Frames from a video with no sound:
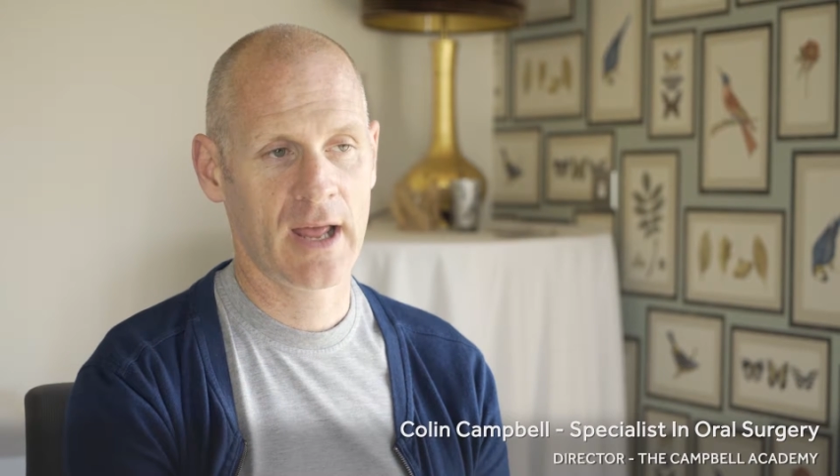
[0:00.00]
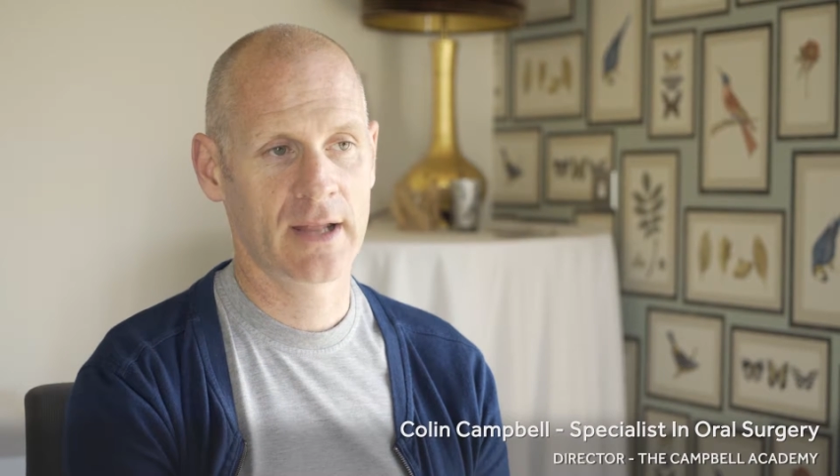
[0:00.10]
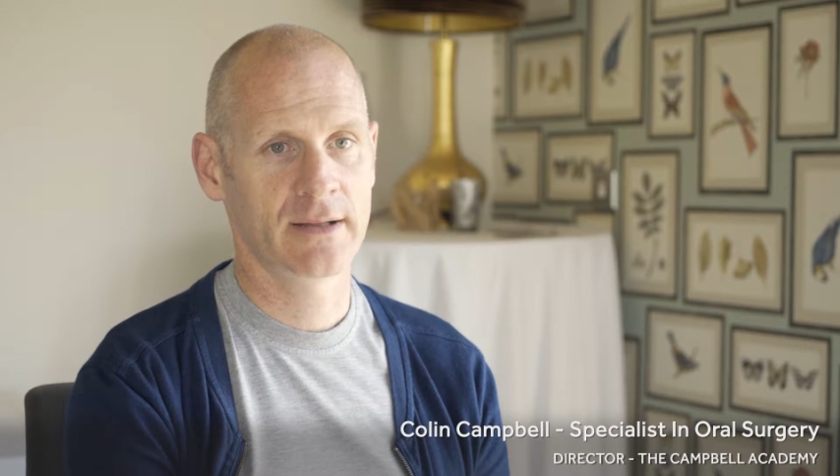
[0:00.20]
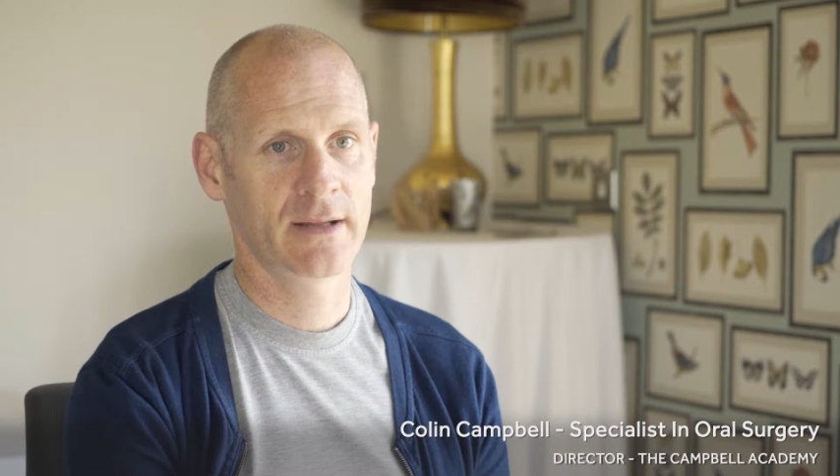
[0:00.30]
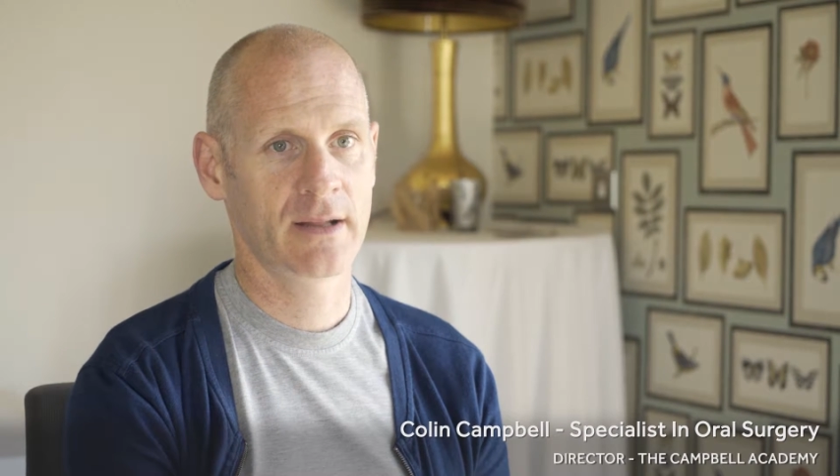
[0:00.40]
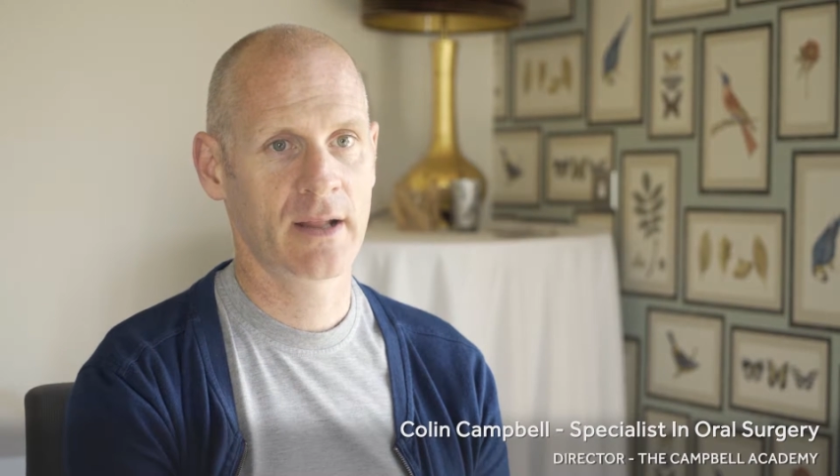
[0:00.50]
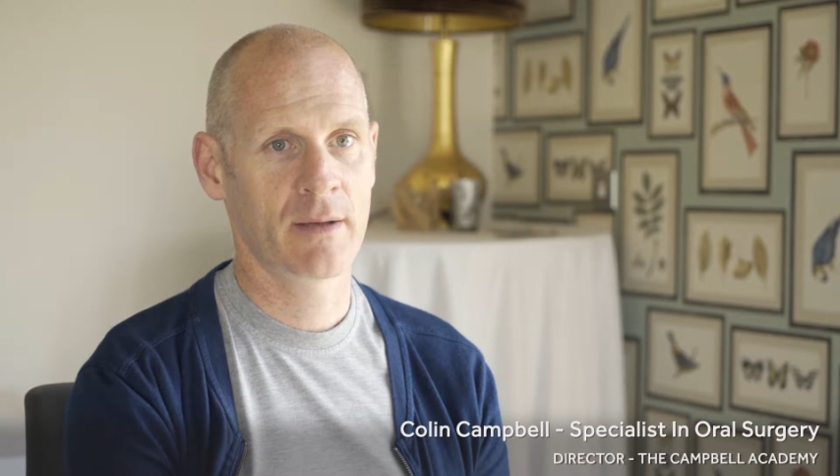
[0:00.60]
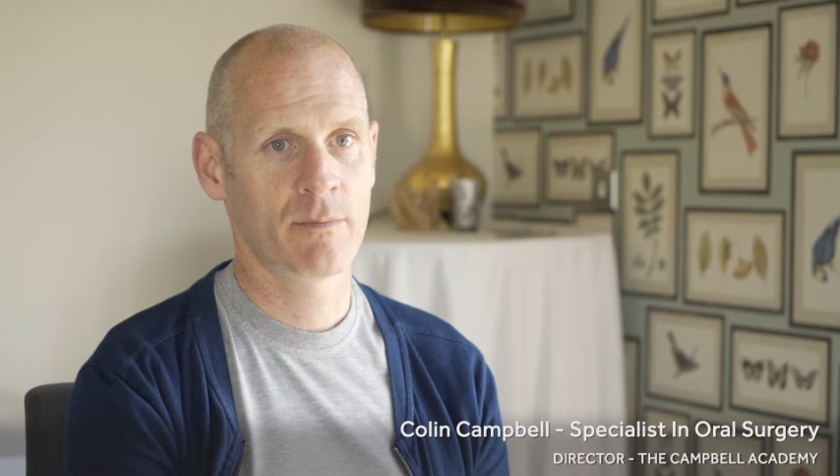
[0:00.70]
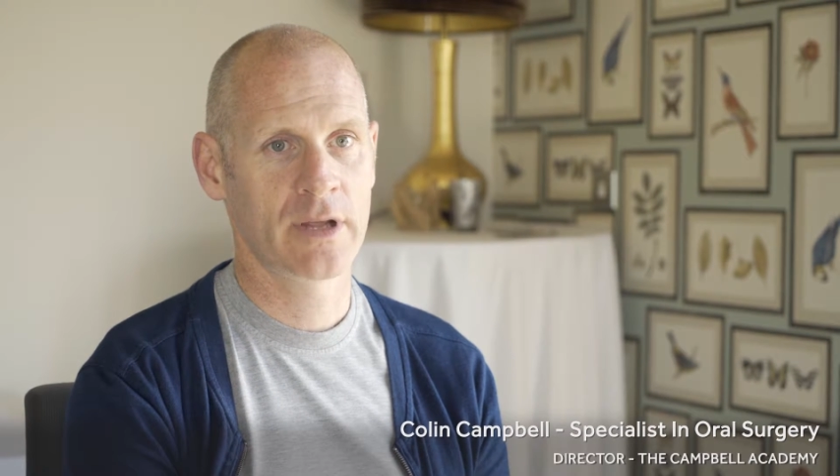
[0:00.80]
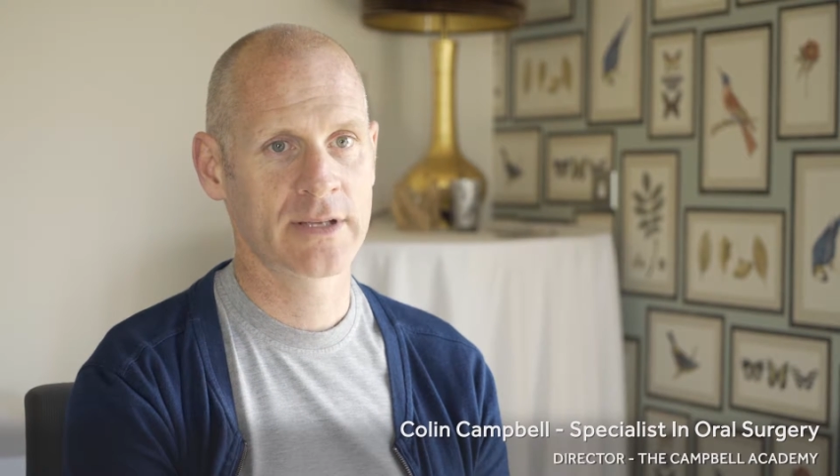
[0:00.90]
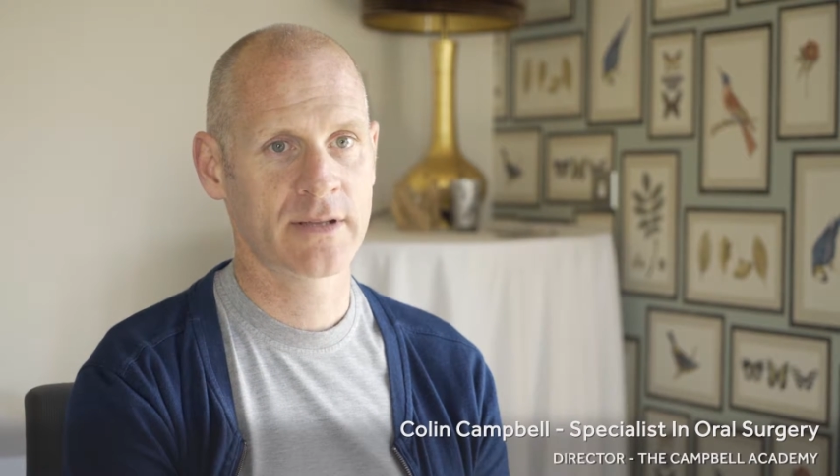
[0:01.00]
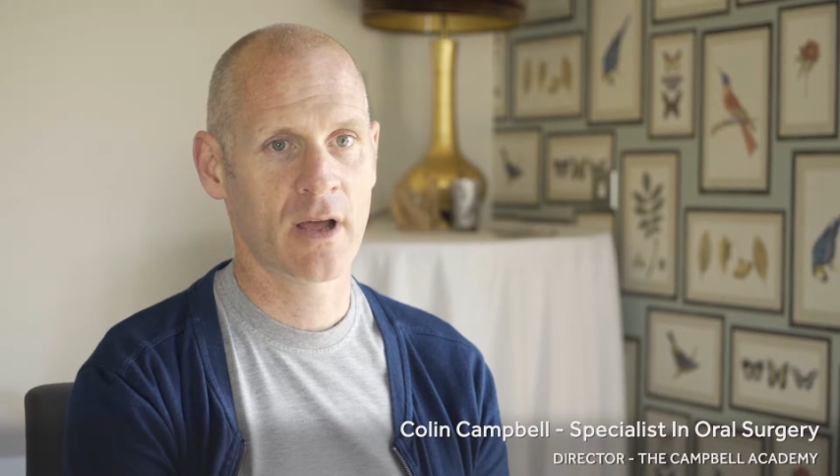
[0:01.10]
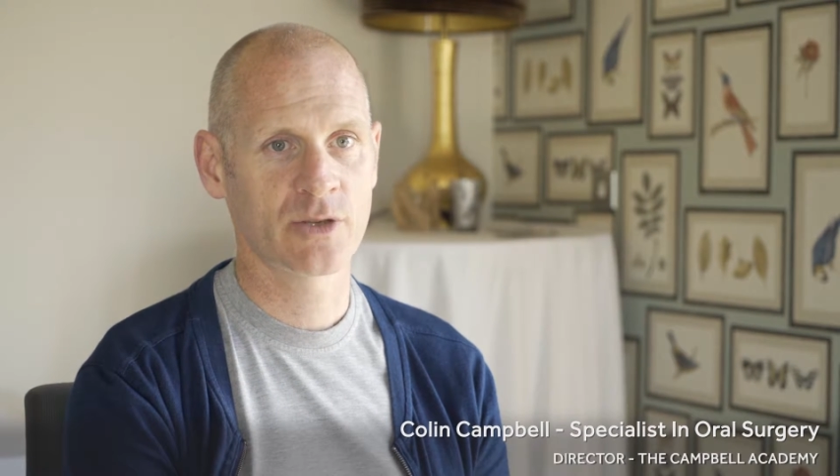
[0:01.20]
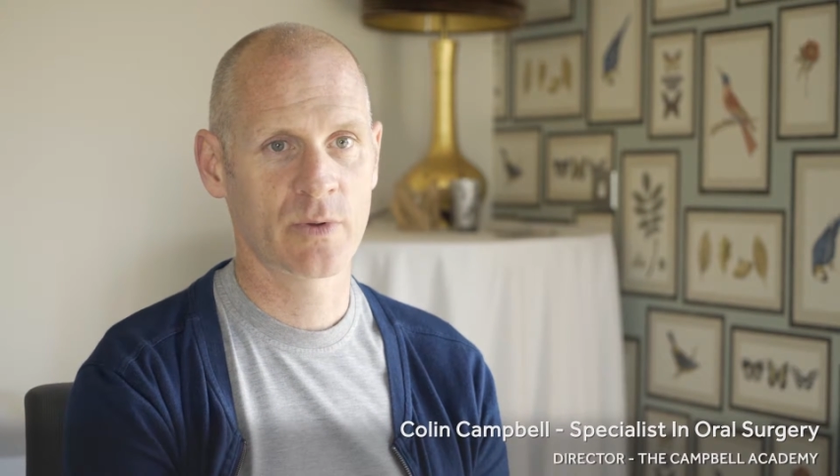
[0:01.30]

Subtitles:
and it starts